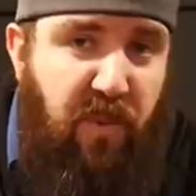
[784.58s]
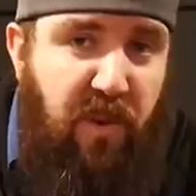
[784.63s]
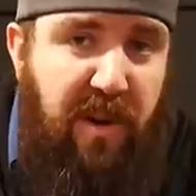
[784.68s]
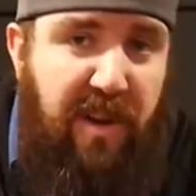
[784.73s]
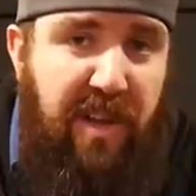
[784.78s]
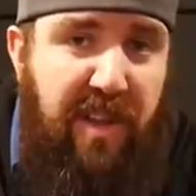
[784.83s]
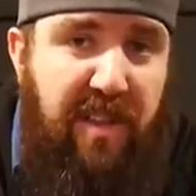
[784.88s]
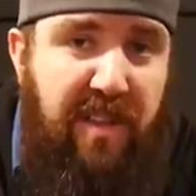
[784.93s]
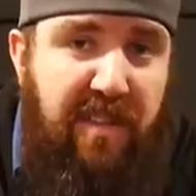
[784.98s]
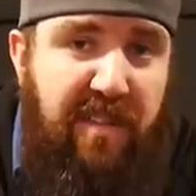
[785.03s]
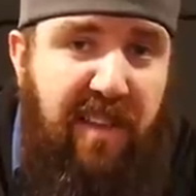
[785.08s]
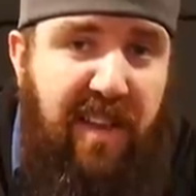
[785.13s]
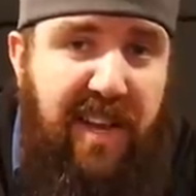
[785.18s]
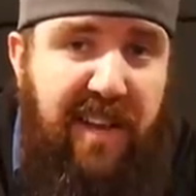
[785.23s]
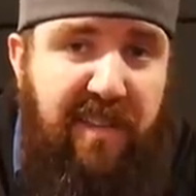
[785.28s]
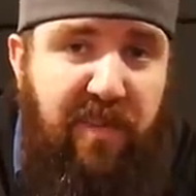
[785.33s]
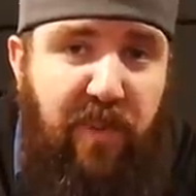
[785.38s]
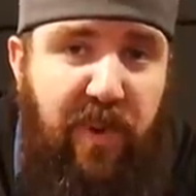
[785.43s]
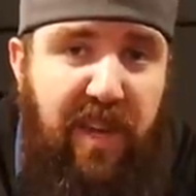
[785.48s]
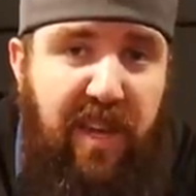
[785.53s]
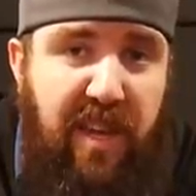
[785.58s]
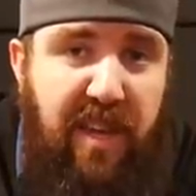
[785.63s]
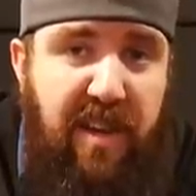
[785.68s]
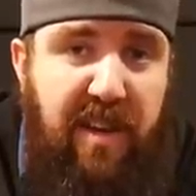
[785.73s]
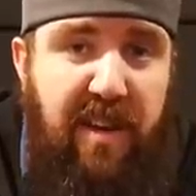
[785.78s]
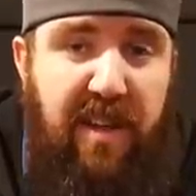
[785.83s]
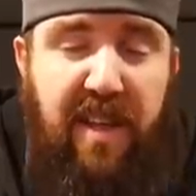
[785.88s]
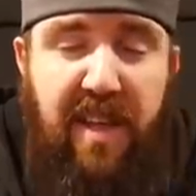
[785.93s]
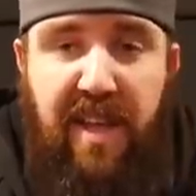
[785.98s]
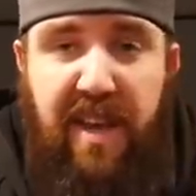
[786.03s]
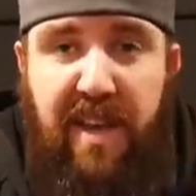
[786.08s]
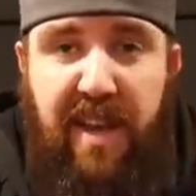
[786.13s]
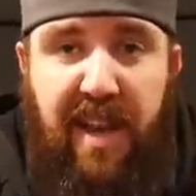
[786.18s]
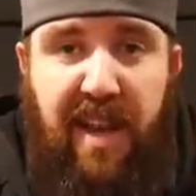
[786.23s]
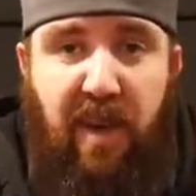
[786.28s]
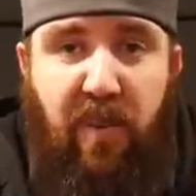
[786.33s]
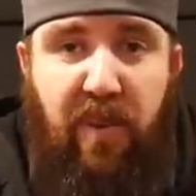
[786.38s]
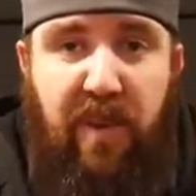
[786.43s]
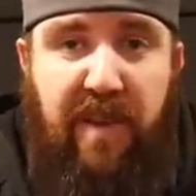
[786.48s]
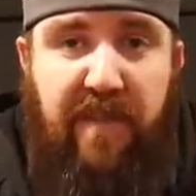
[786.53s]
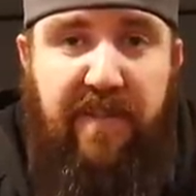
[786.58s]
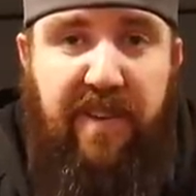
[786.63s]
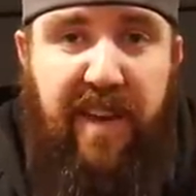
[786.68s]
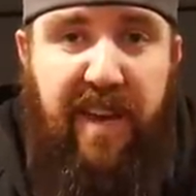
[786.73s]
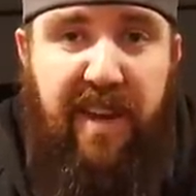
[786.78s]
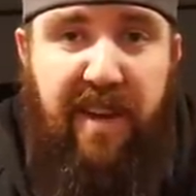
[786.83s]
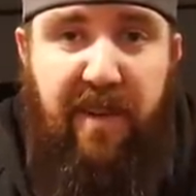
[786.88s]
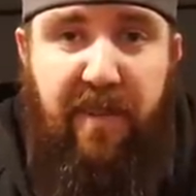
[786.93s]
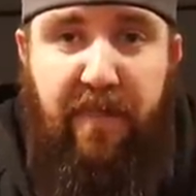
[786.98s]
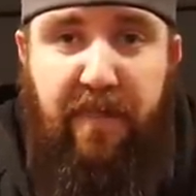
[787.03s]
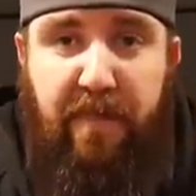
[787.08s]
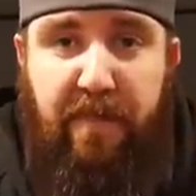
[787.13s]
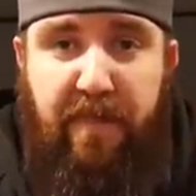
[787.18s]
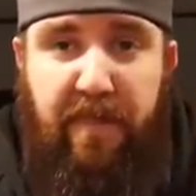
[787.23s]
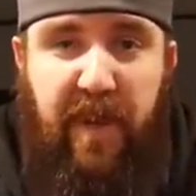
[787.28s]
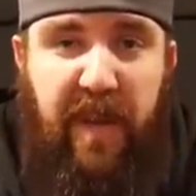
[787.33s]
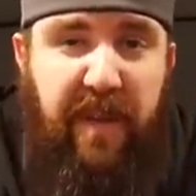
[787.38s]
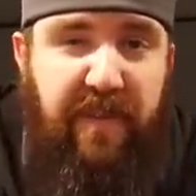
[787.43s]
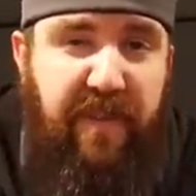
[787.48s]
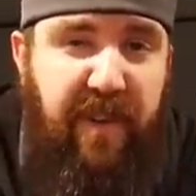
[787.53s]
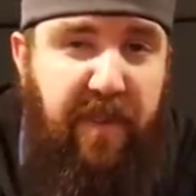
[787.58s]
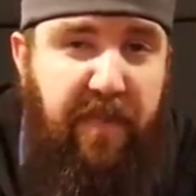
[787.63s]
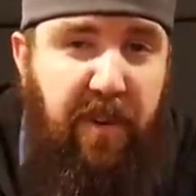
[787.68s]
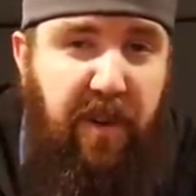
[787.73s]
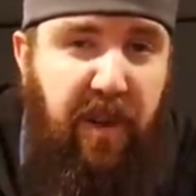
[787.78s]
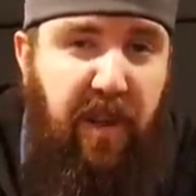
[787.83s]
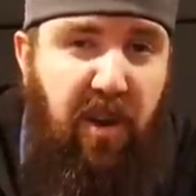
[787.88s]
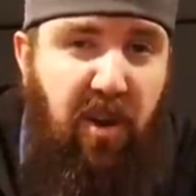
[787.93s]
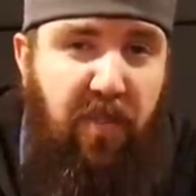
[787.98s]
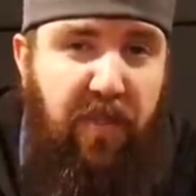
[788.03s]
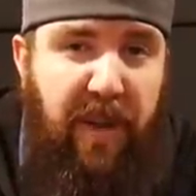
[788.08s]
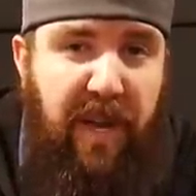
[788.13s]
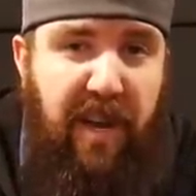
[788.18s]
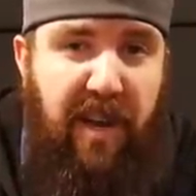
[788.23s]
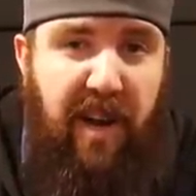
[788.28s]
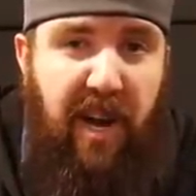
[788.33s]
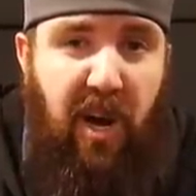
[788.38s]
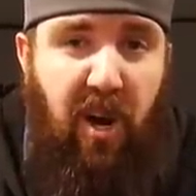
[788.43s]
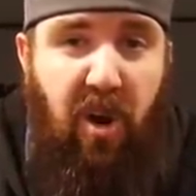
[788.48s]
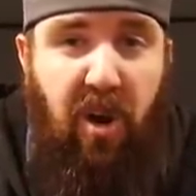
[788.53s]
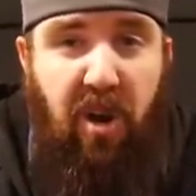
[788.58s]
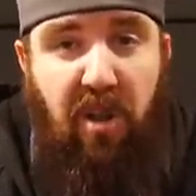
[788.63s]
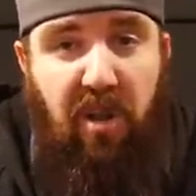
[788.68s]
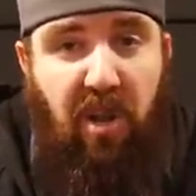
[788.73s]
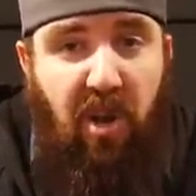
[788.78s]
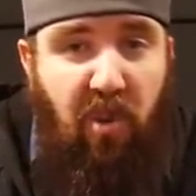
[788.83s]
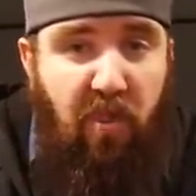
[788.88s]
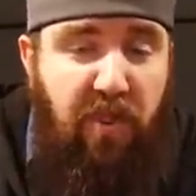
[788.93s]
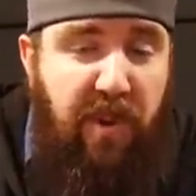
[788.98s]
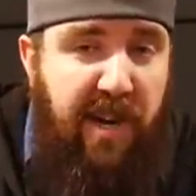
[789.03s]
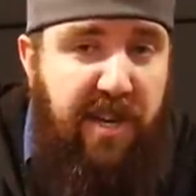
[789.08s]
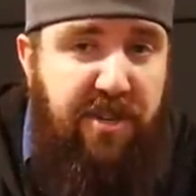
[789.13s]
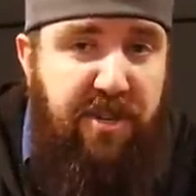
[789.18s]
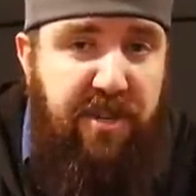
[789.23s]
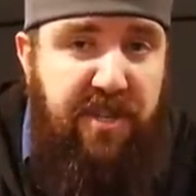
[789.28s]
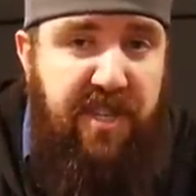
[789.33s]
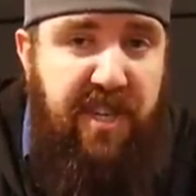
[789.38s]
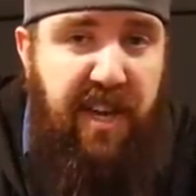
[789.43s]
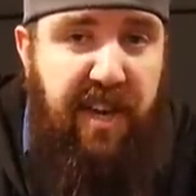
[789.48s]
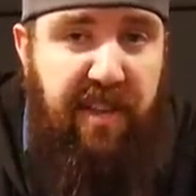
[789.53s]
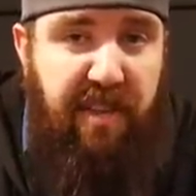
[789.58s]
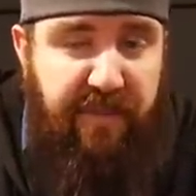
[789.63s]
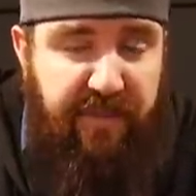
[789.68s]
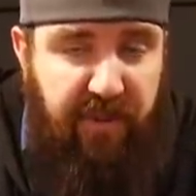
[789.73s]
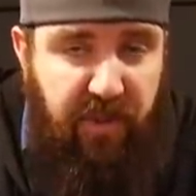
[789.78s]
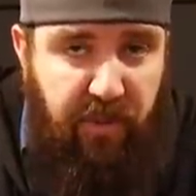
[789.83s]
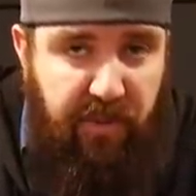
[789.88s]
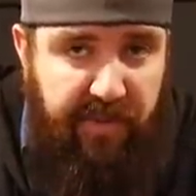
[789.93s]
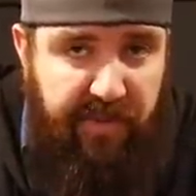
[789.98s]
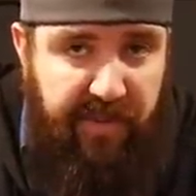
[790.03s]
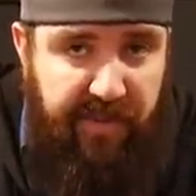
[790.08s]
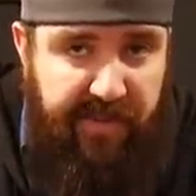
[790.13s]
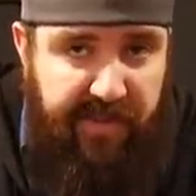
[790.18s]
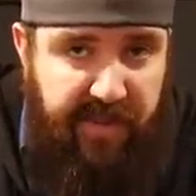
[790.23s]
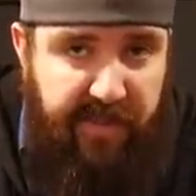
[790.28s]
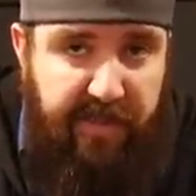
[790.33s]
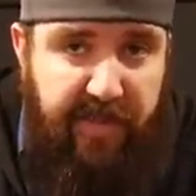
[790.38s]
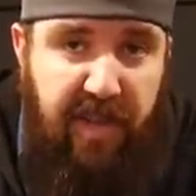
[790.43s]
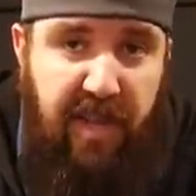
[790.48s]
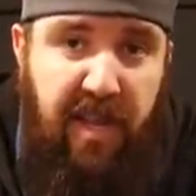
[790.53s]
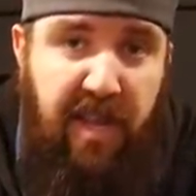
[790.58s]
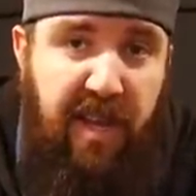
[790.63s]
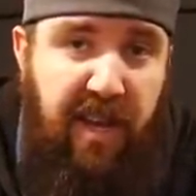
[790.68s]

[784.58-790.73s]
work in this last weekend. Now we've gotta beef up a little bit our low pressure side of the fuel system.